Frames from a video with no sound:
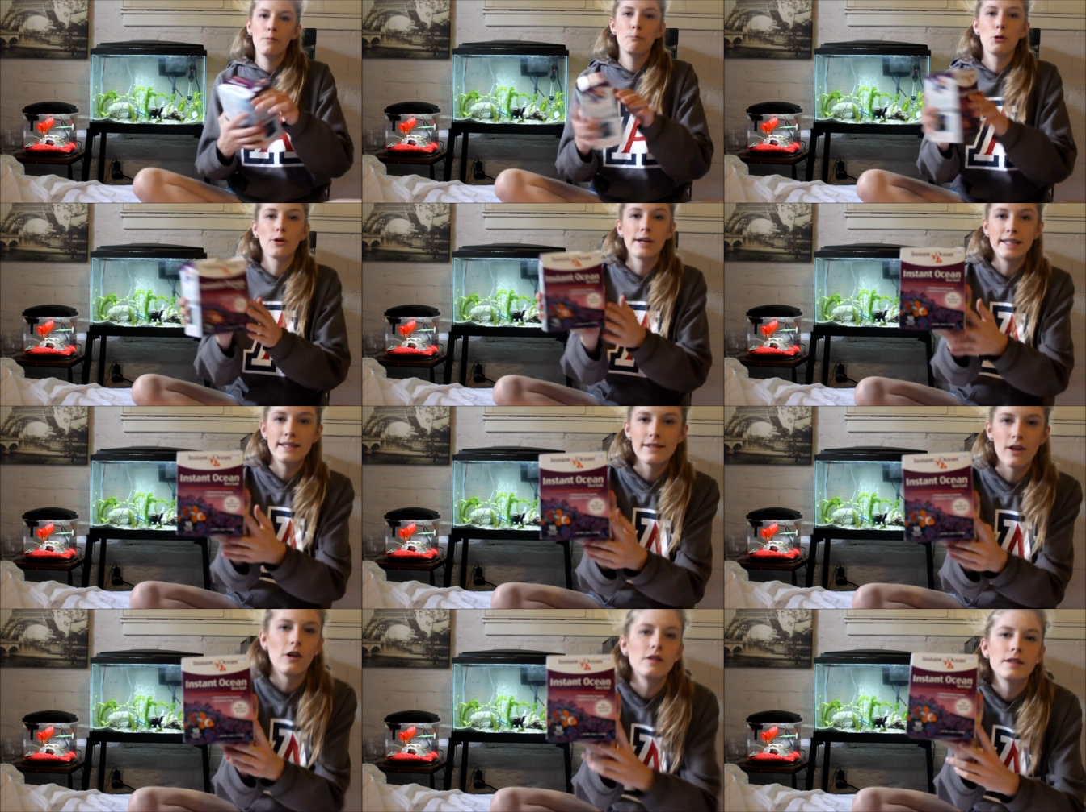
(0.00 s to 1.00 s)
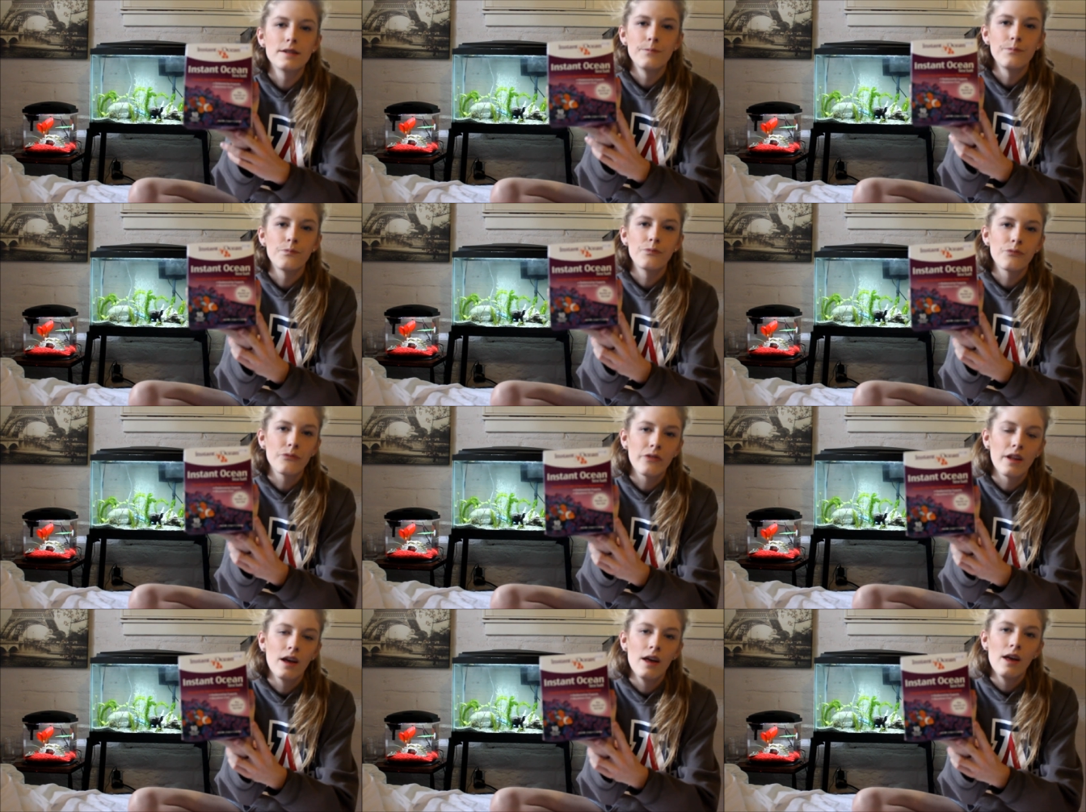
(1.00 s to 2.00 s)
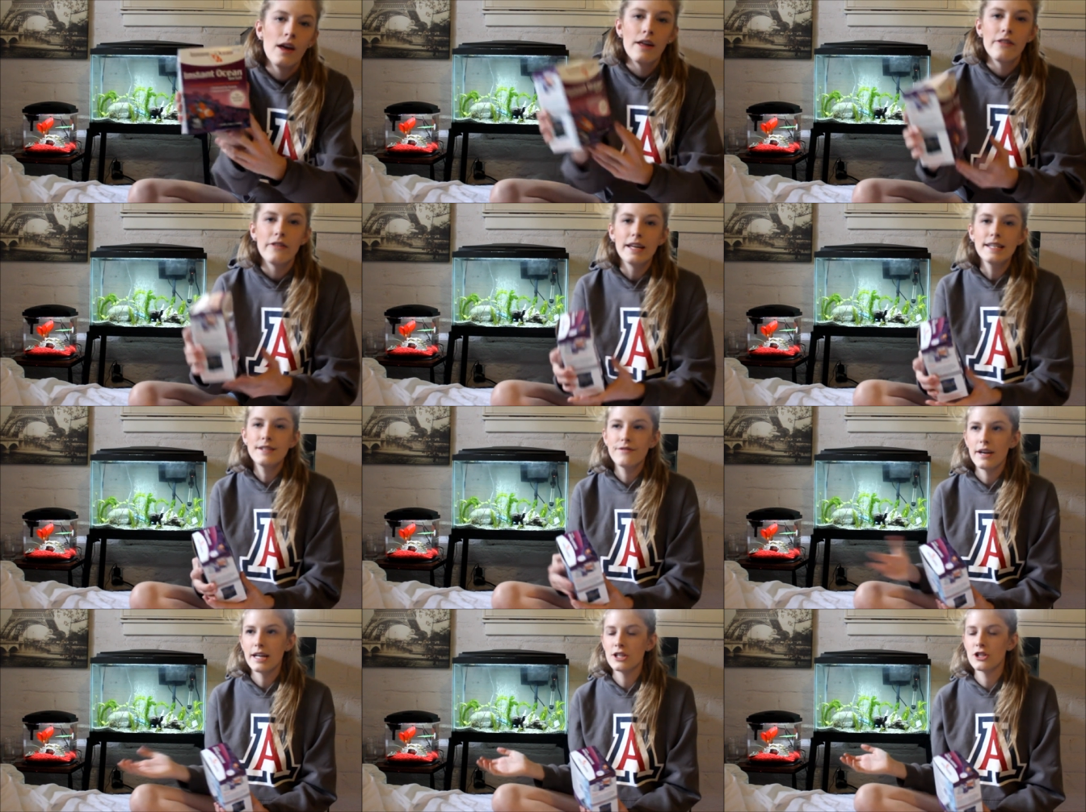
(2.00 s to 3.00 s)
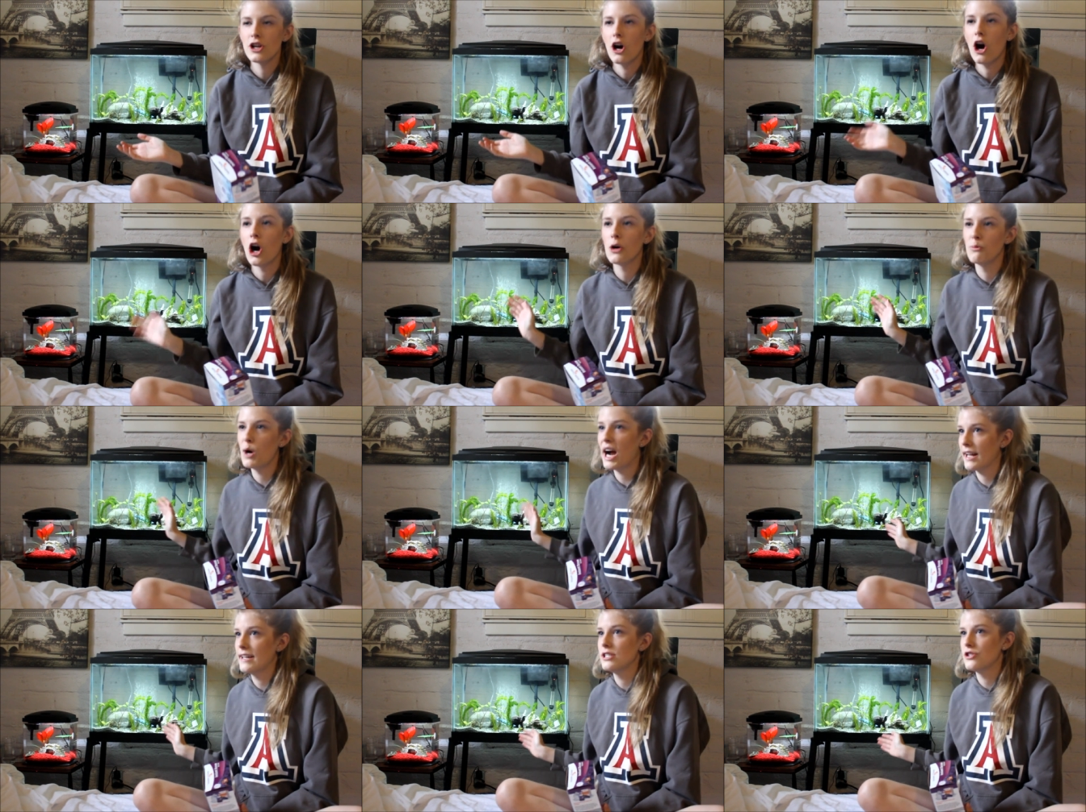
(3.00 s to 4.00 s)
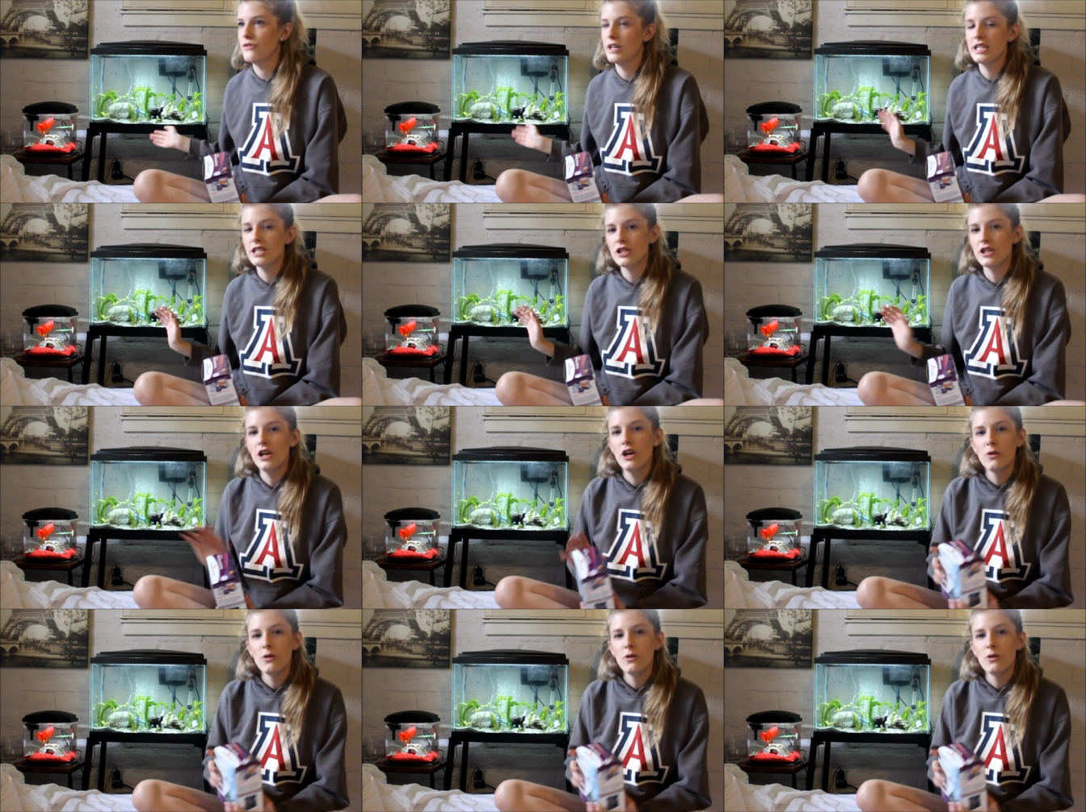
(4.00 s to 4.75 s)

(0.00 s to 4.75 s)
marine salt. These fish are brackish fish,